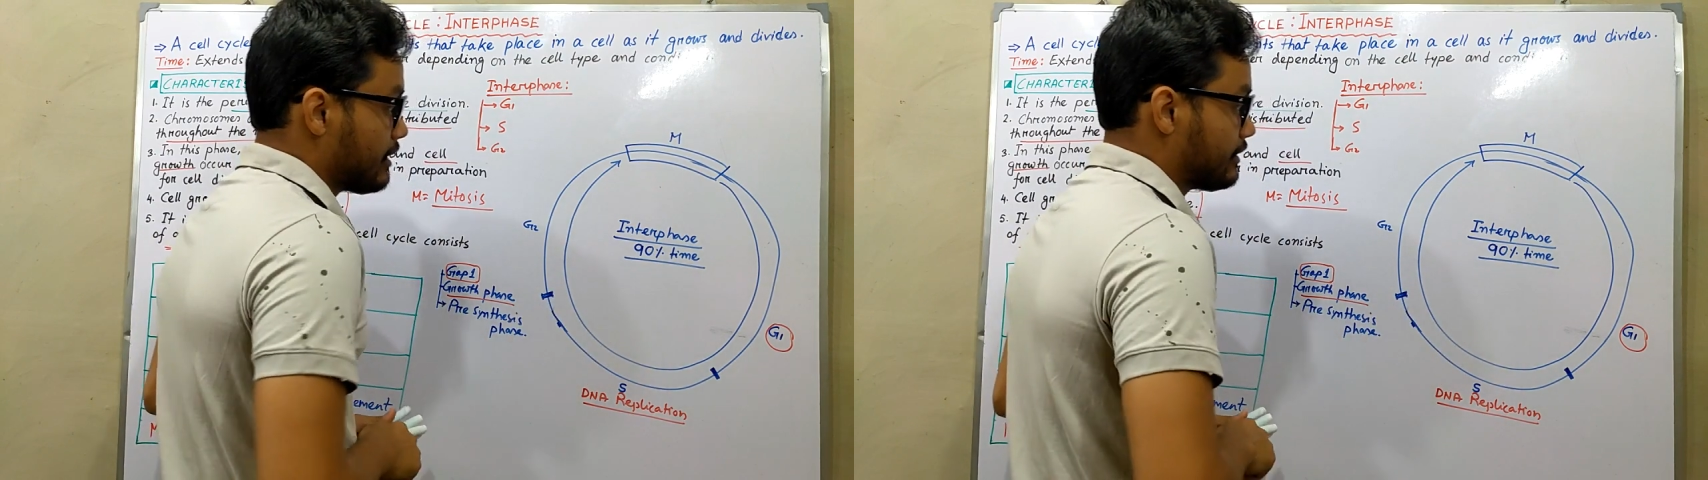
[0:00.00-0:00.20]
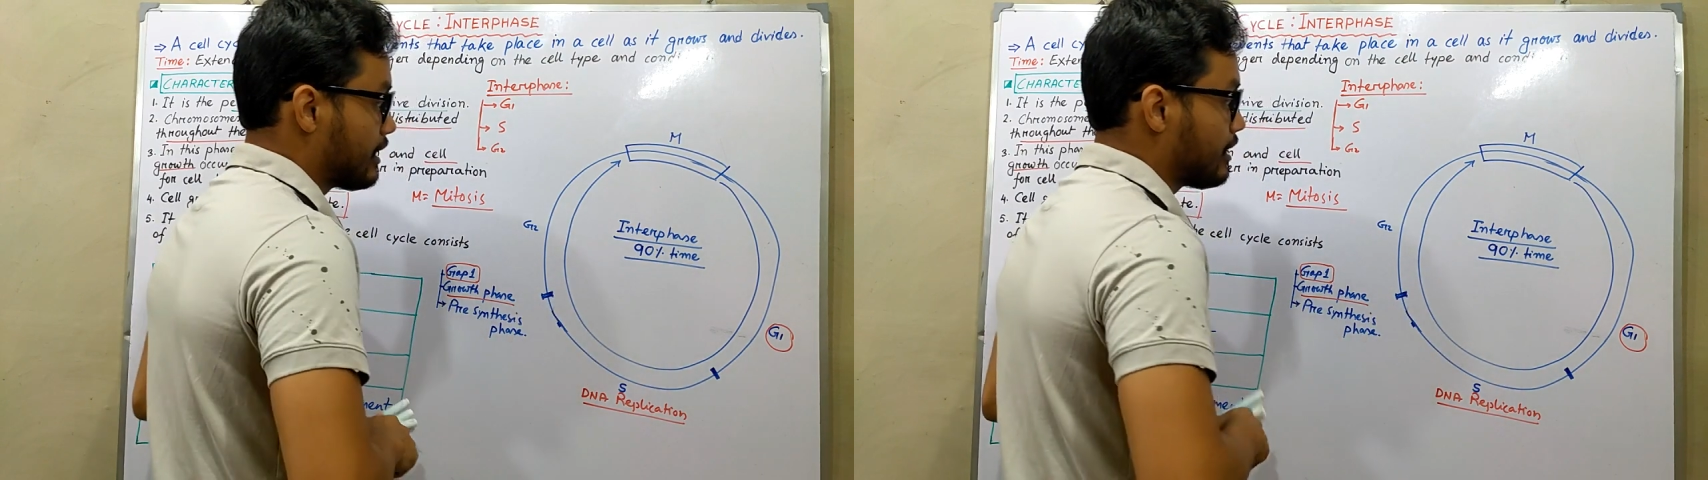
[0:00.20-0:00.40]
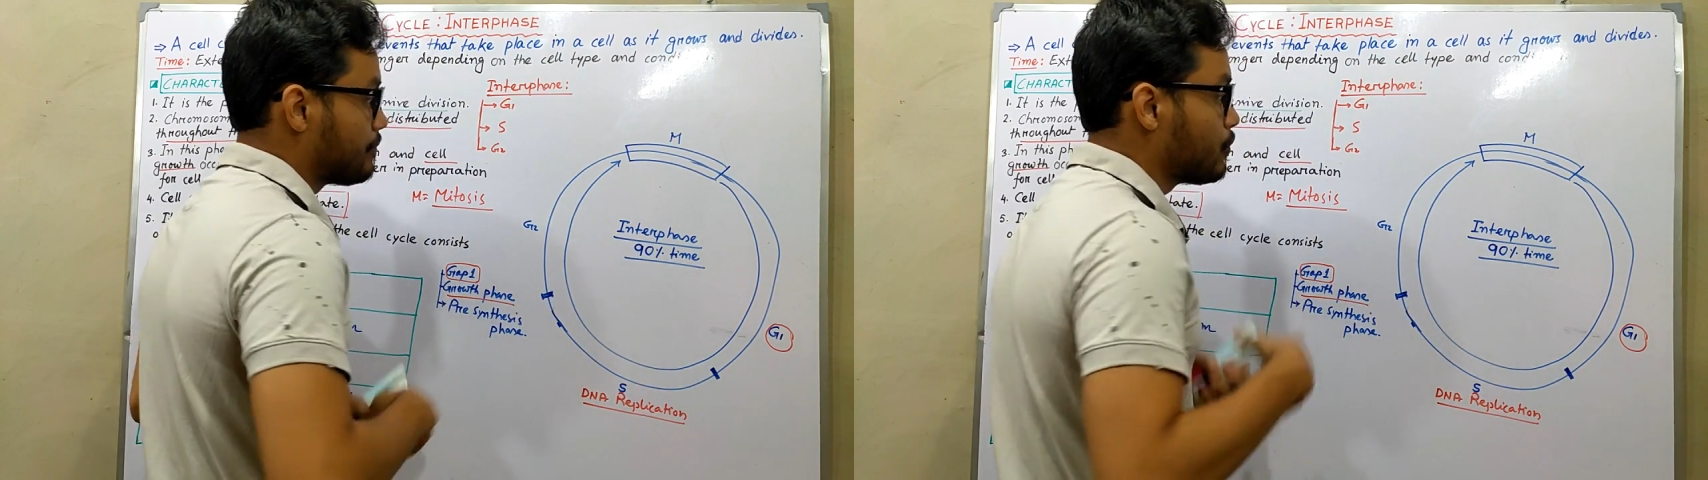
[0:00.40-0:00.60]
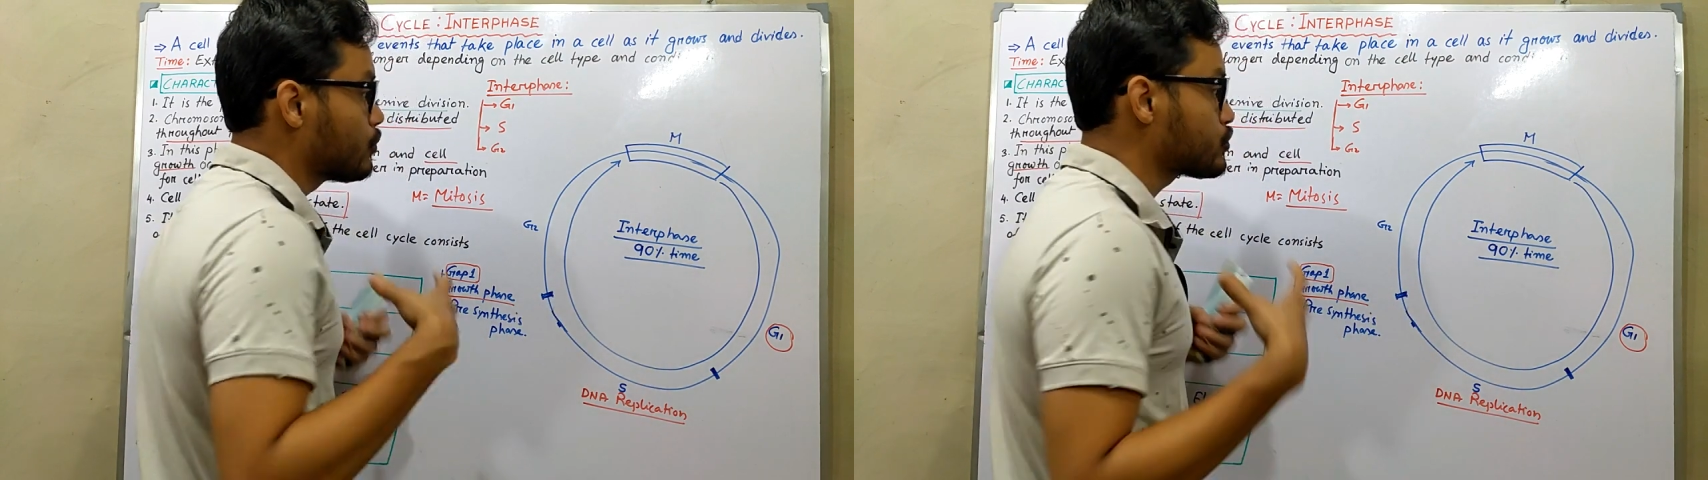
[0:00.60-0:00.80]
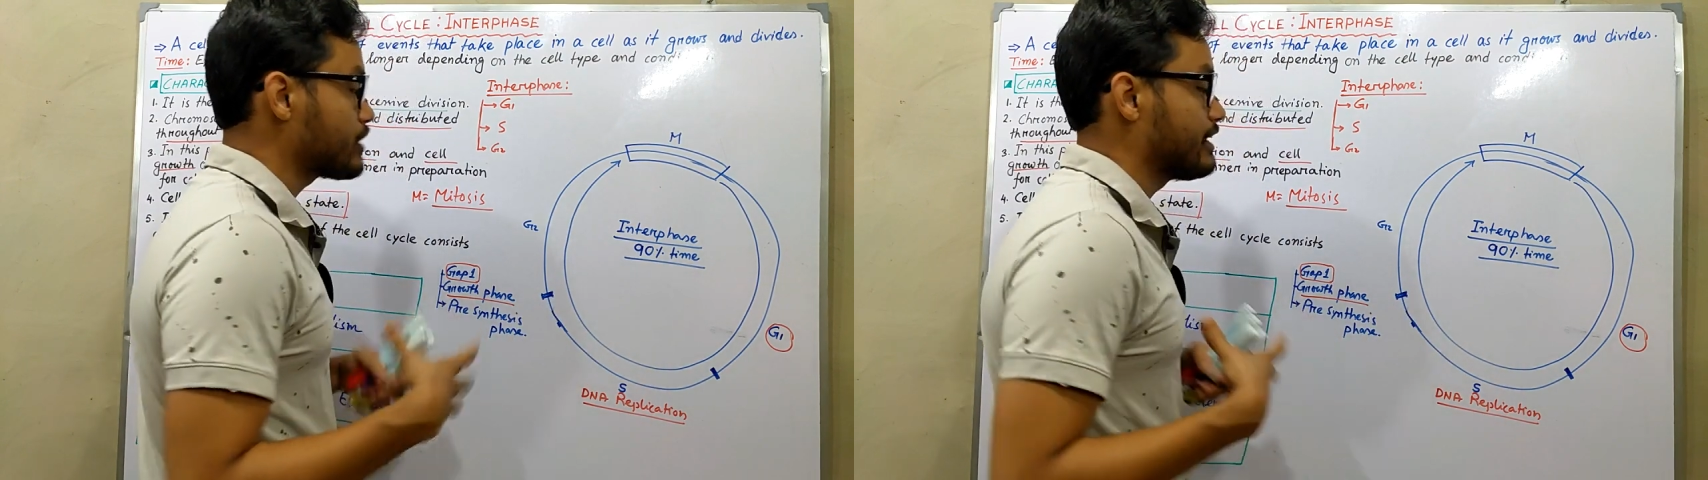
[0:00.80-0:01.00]
the
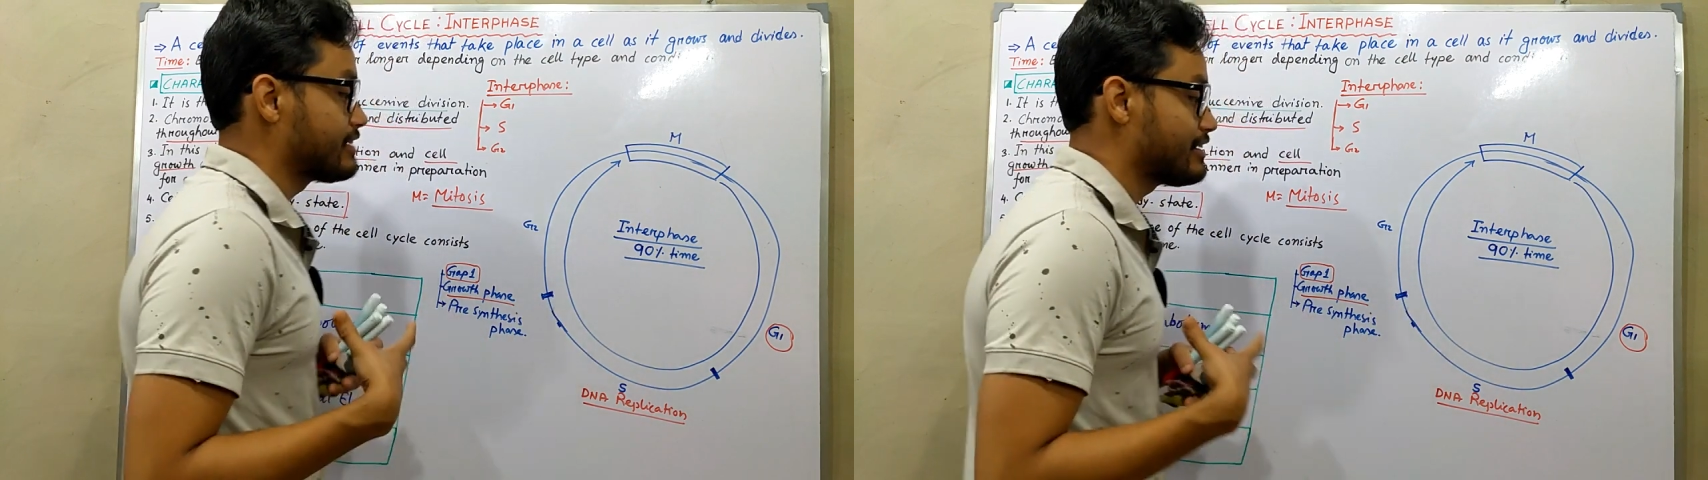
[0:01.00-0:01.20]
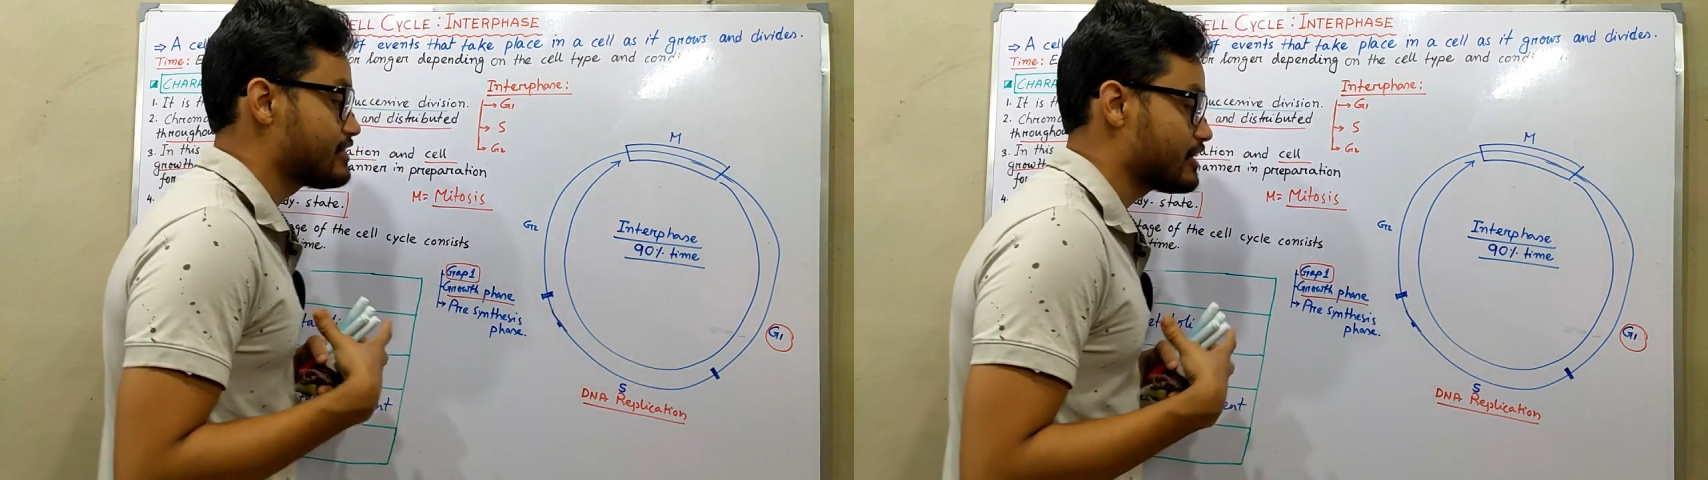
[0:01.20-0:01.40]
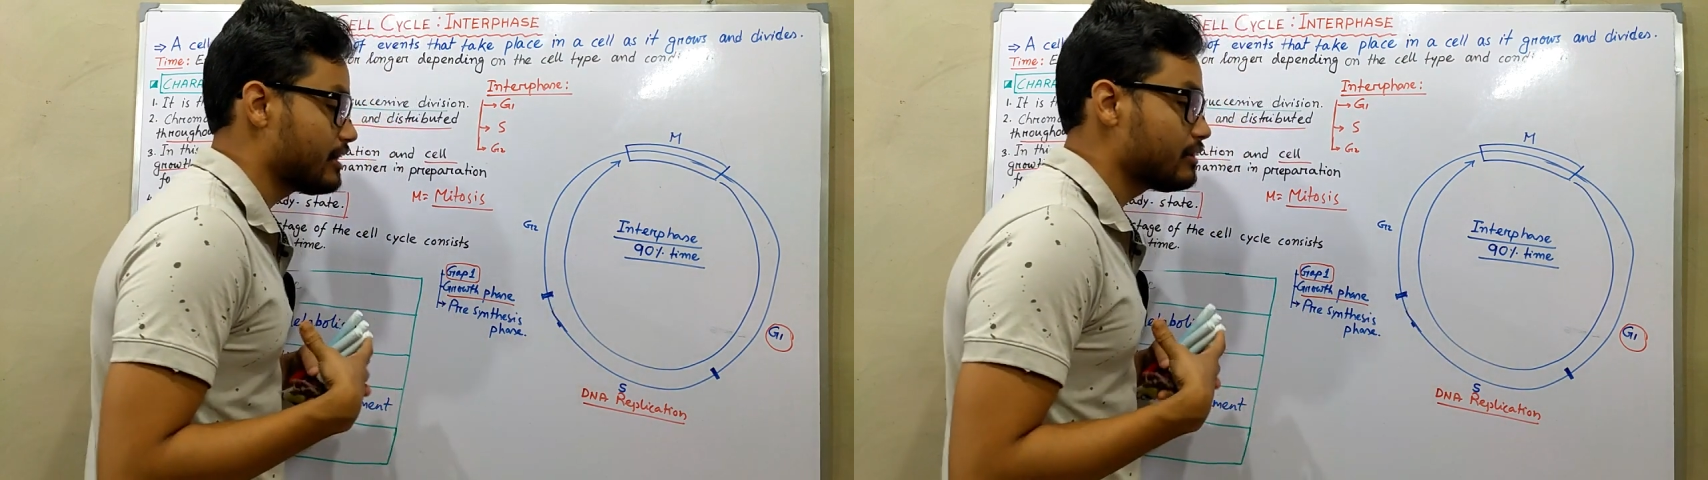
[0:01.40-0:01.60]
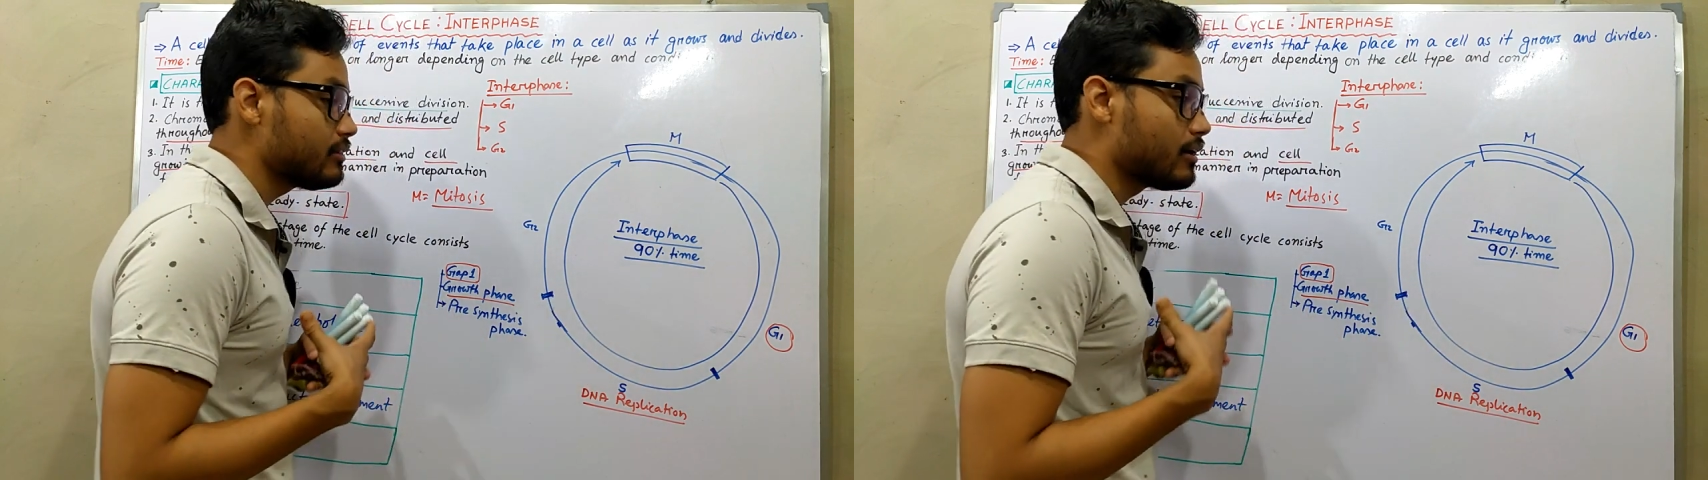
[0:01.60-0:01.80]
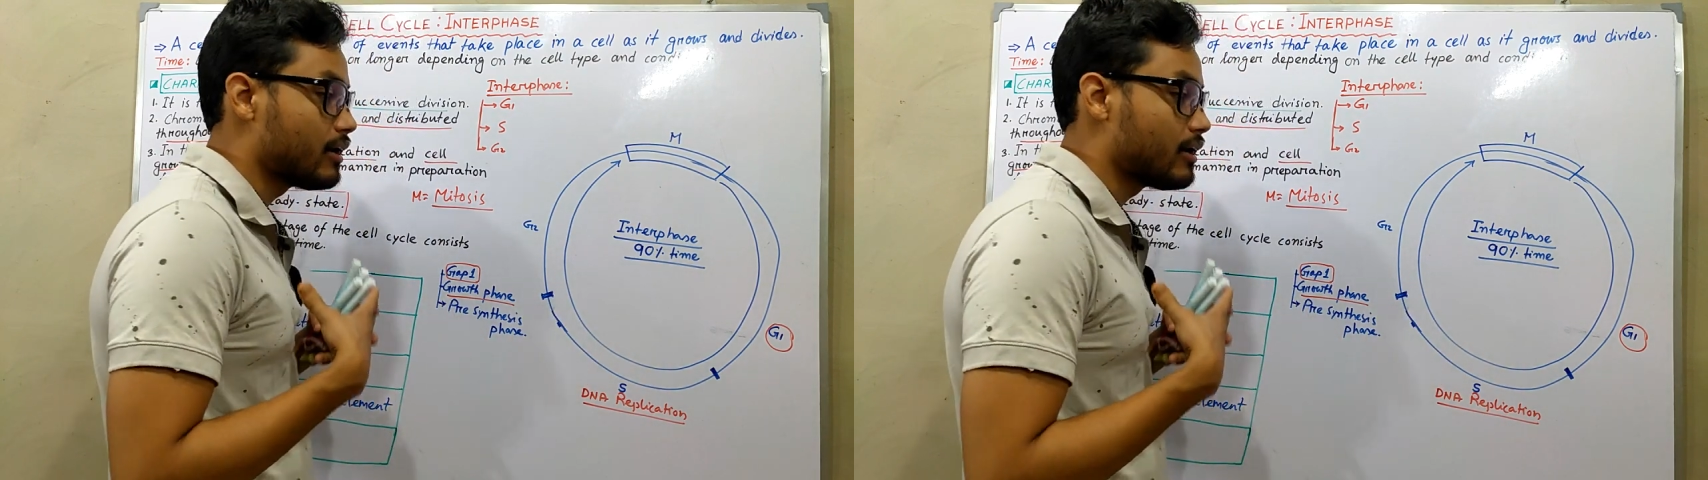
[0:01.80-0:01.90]
most essential